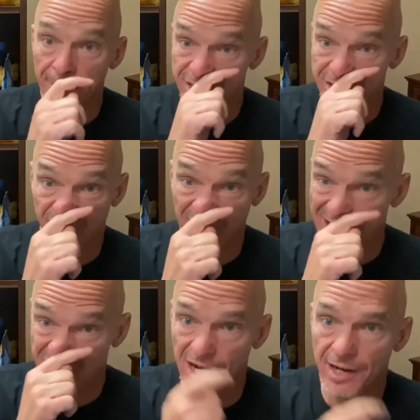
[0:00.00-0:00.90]
much in
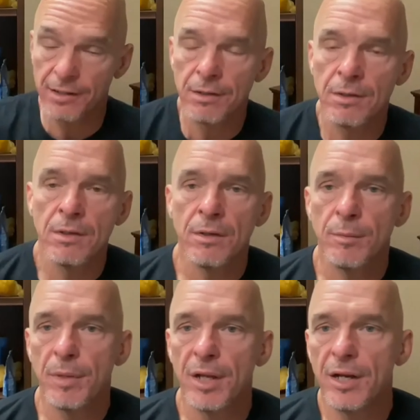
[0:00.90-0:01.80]
fast track,
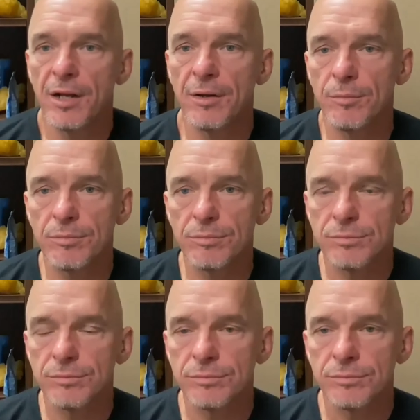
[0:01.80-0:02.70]
but um,
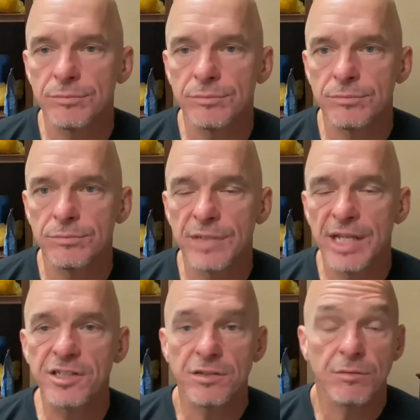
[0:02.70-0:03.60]

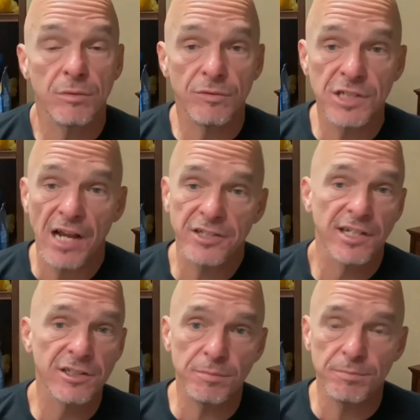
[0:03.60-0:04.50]
it's
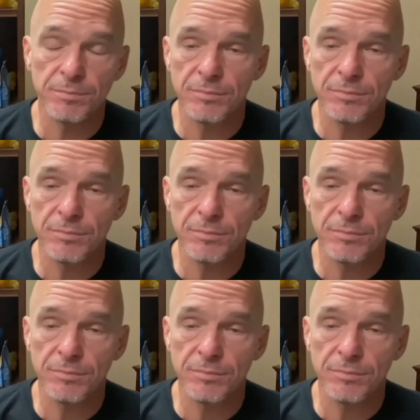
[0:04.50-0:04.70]
Sasha. It's